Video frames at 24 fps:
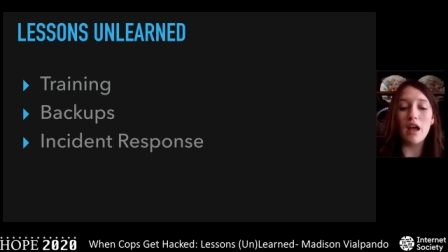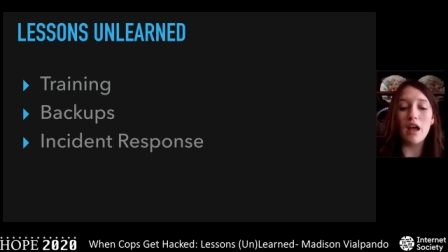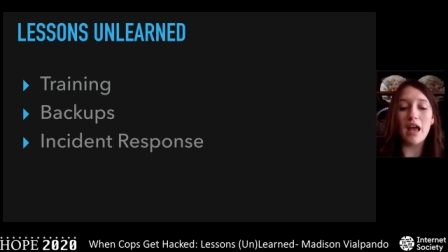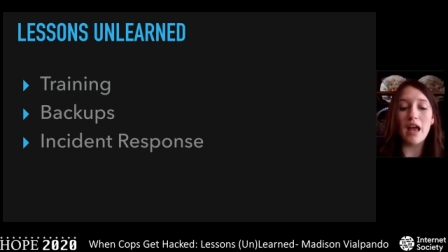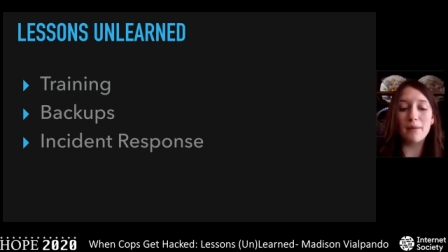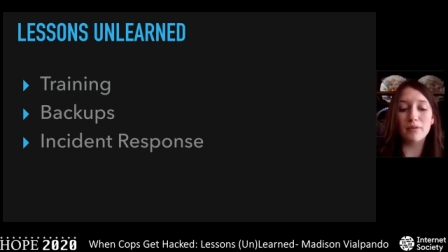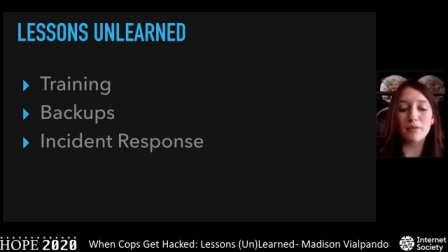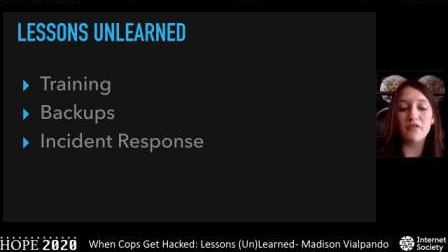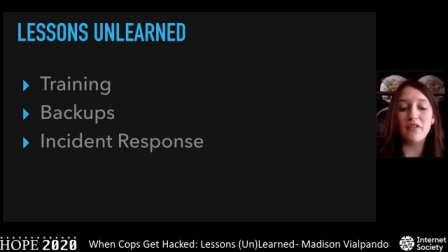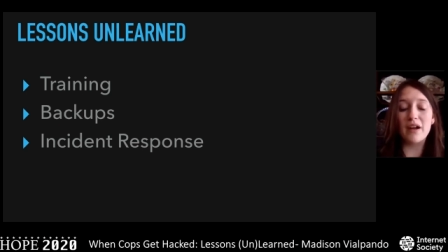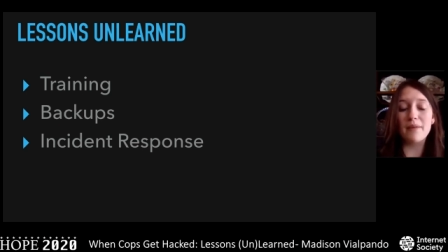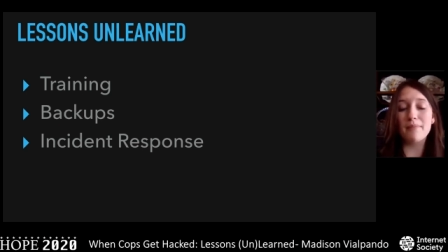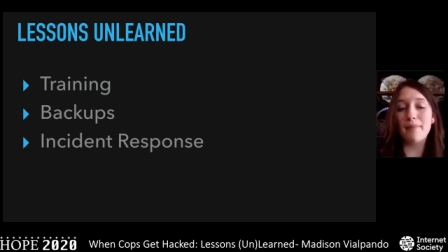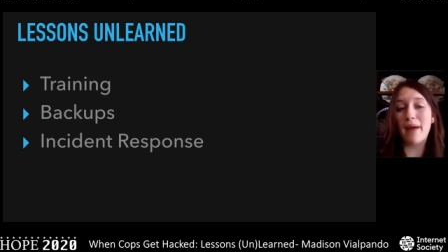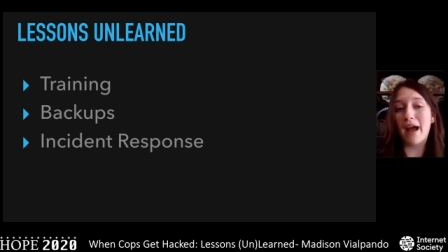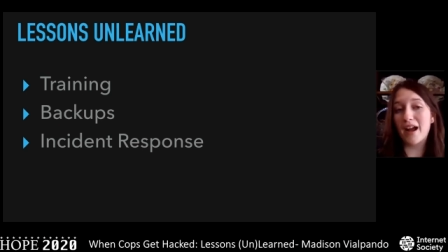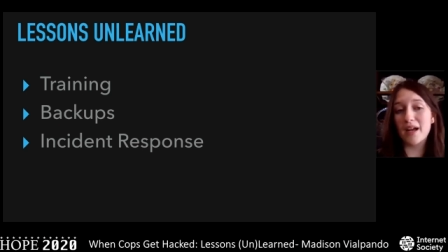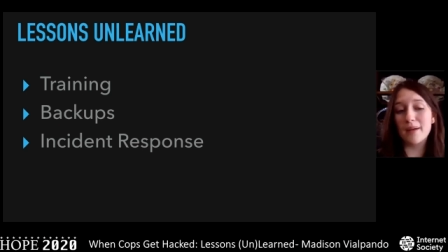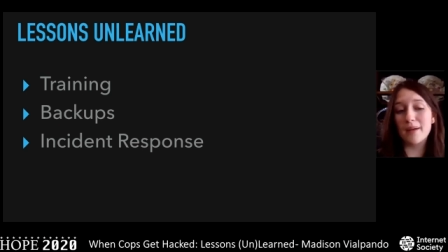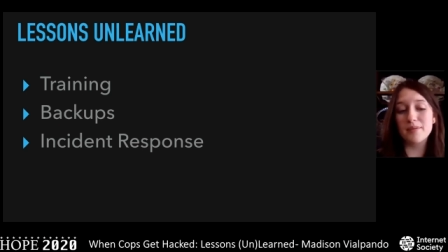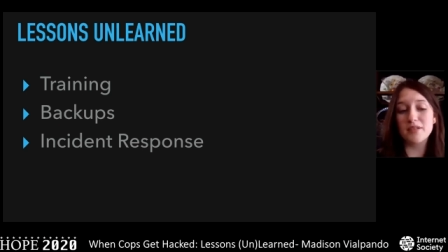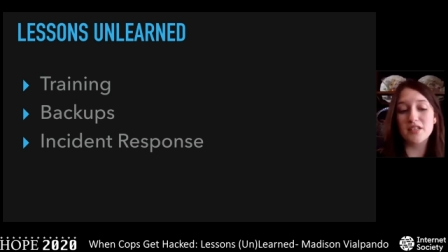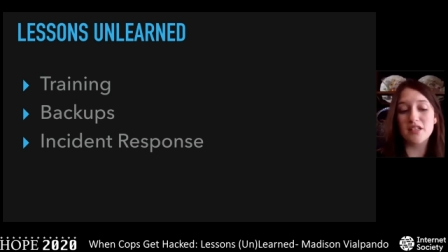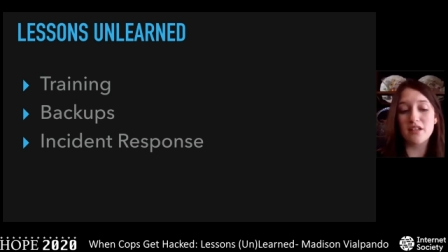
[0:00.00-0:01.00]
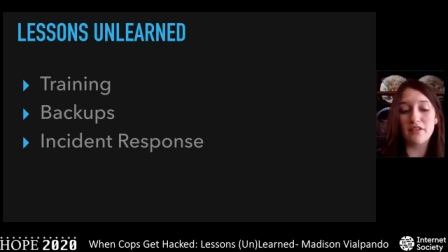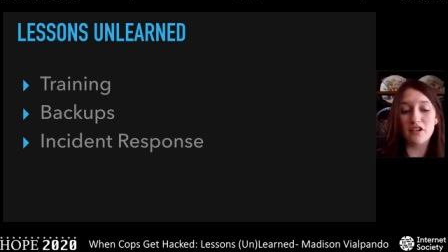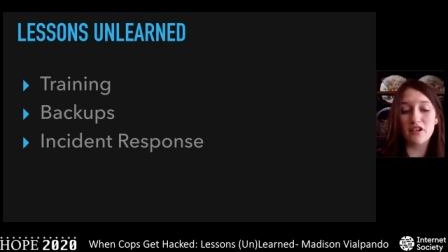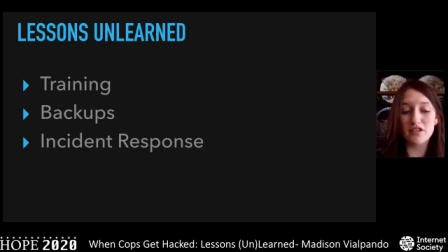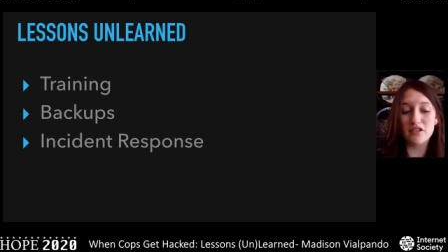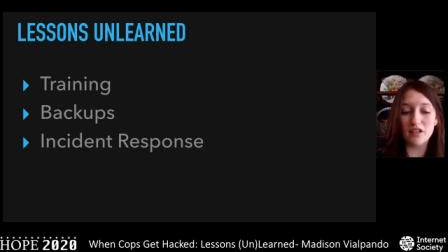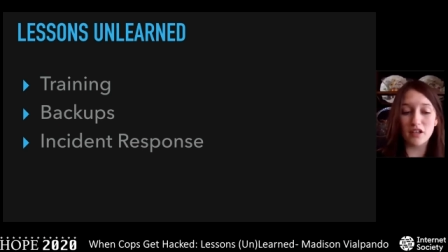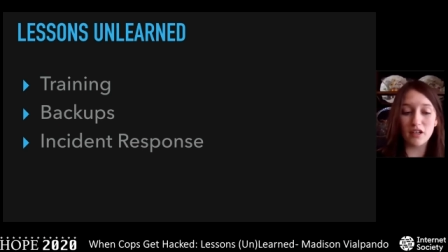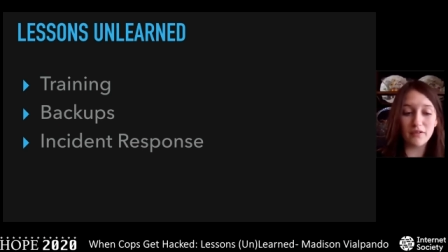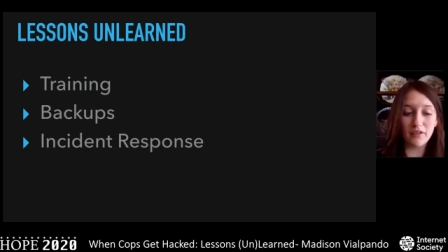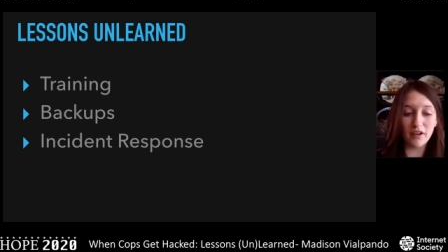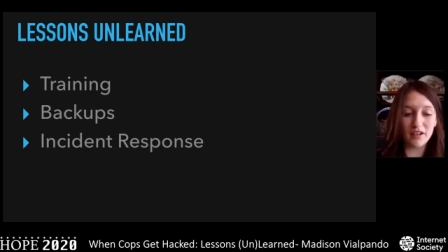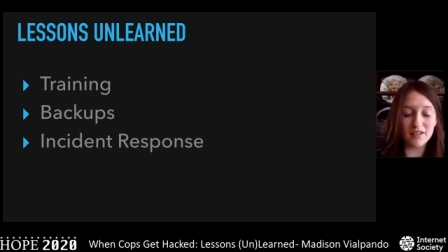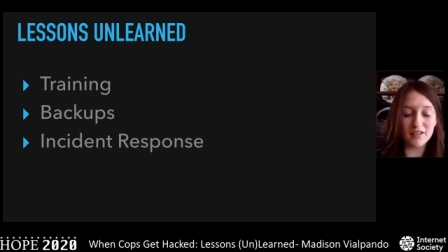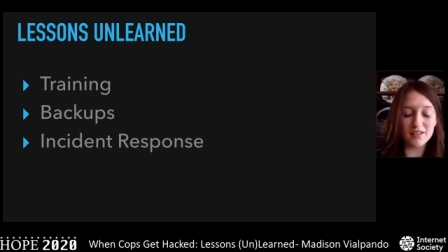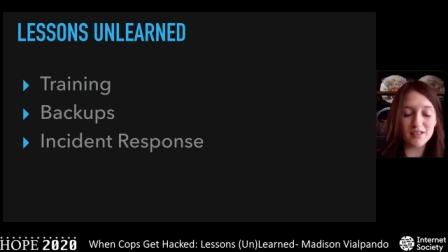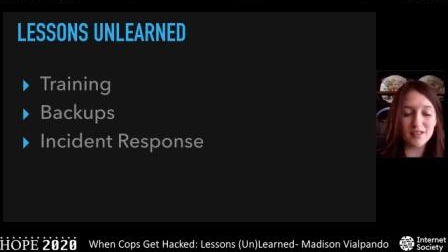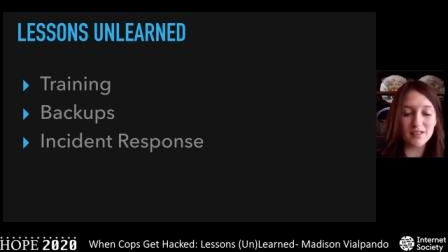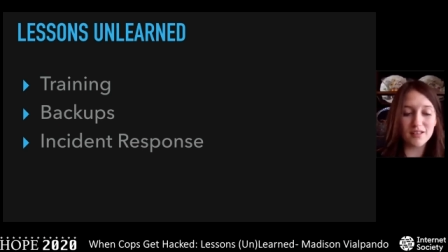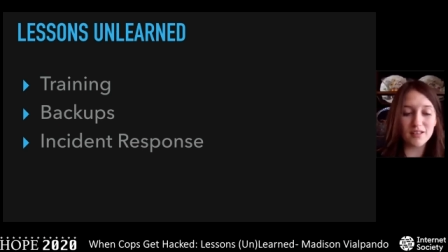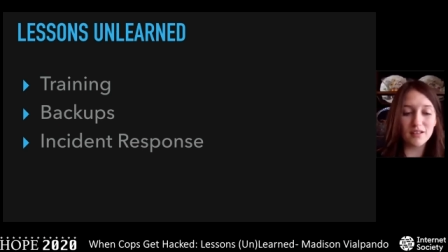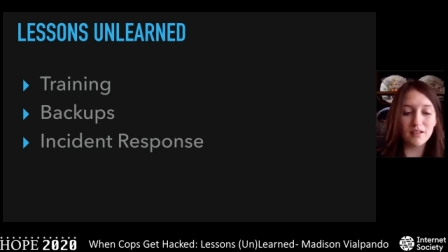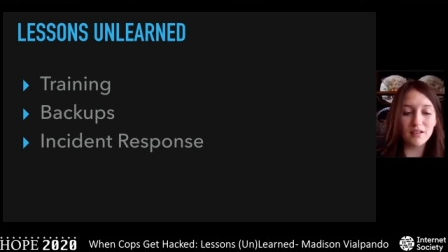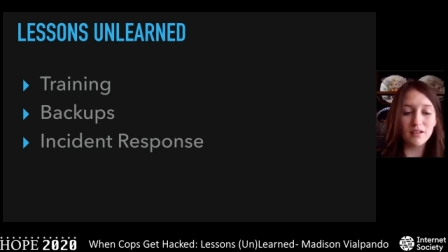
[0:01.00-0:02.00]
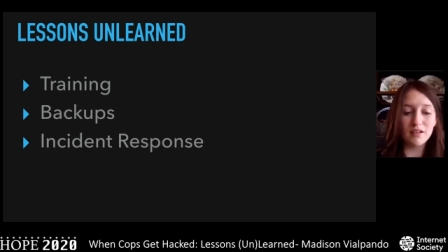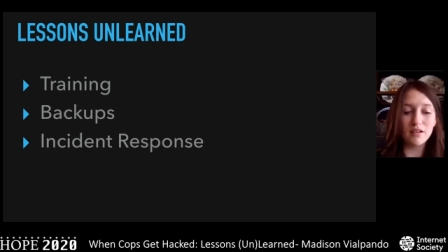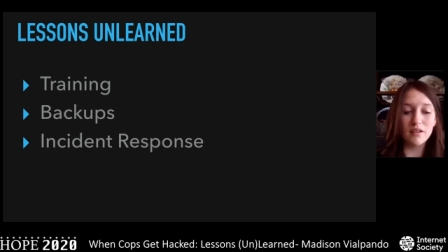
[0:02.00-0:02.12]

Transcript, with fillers: and provide backups to their servers.